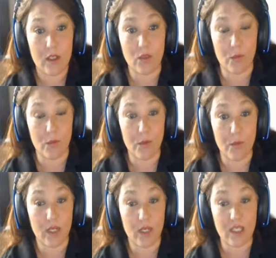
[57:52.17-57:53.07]
Because
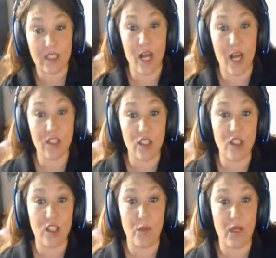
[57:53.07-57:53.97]
remember, it's not
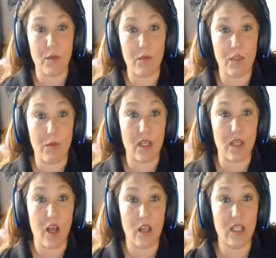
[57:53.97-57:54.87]
just being able to make the
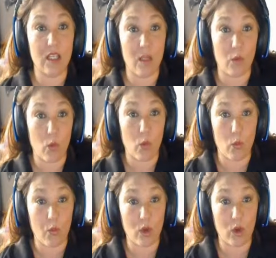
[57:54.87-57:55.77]
content that we're
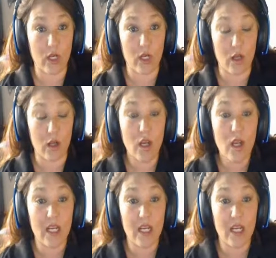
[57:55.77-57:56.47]
working on.